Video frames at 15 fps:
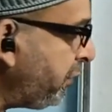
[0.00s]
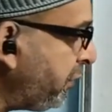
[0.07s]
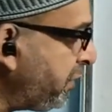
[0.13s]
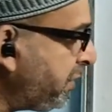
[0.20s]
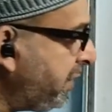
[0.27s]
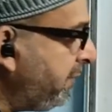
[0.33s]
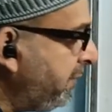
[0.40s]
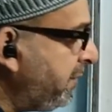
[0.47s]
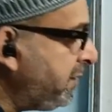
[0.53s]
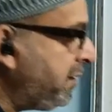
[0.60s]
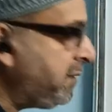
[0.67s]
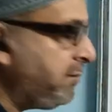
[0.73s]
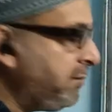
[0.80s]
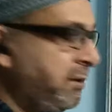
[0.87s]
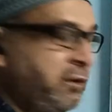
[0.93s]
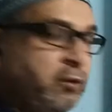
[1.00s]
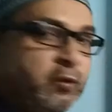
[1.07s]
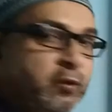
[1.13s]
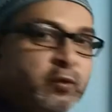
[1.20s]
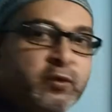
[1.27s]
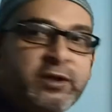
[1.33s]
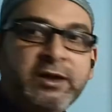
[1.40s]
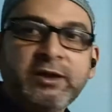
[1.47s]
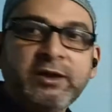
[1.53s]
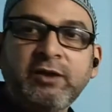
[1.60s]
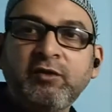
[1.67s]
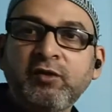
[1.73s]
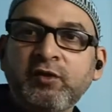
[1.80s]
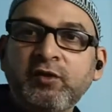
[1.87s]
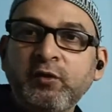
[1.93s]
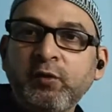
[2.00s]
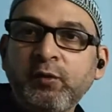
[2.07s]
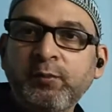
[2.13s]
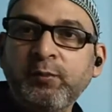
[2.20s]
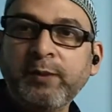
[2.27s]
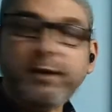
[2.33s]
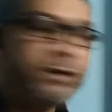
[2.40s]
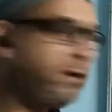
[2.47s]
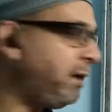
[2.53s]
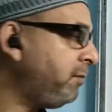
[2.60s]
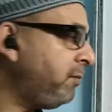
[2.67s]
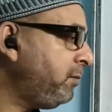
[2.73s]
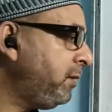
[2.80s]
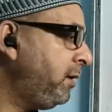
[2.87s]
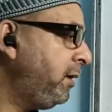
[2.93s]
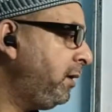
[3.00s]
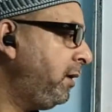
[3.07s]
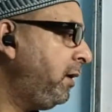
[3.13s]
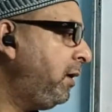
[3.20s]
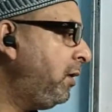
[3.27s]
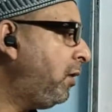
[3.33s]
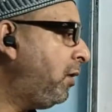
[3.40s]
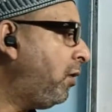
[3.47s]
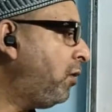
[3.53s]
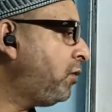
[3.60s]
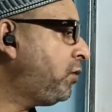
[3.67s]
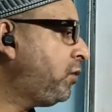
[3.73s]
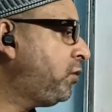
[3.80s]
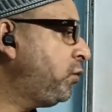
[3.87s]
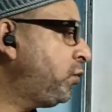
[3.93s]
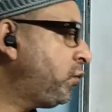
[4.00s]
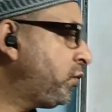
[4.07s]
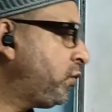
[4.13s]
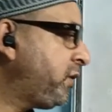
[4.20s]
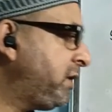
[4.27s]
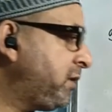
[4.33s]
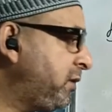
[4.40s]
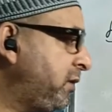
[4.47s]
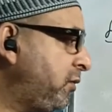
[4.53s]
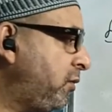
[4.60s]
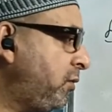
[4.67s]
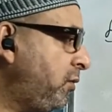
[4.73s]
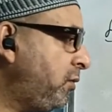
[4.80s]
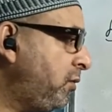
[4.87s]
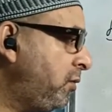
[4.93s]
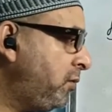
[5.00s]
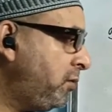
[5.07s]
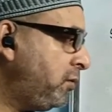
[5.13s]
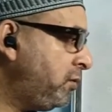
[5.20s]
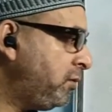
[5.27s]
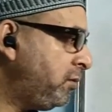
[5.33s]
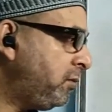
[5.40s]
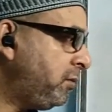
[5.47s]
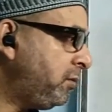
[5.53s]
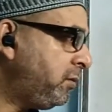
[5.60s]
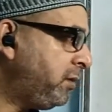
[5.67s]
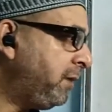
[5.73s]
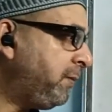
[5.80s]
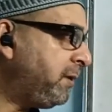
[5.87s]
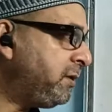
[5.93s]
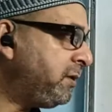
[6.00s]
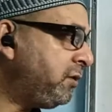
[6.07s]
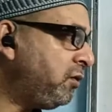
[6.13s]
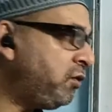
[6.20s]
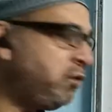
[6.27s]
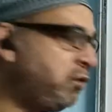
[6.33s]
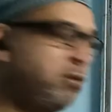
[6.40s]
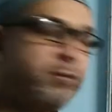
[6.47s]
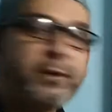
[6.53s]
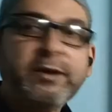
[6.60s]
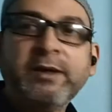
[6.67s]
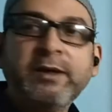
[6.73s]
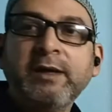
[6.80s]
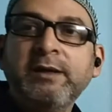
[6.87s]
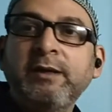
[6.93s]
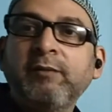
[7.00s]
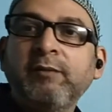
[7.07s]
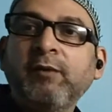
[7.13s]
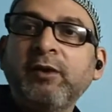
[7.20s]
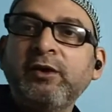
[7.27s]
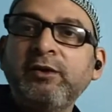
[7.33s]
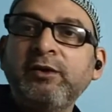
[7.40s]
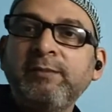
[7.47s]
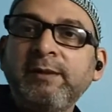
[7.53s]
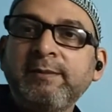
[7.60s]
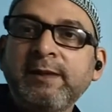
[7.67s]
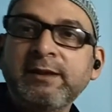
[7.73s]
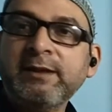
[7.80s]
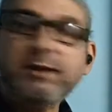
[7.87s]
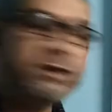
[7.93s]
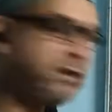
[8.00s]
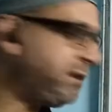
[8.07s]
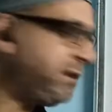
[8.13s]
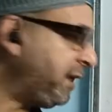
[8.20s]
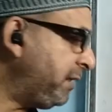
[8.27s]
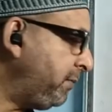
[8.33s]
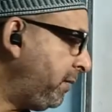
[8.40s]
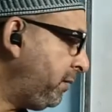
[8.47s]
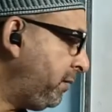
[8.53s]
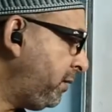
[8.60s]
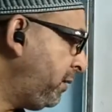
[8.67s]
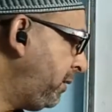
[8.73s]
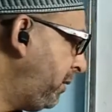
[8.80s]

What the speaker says: for steam is this much, 2260 joule per gram or 2260 joule per kg. What do you mean by this statement?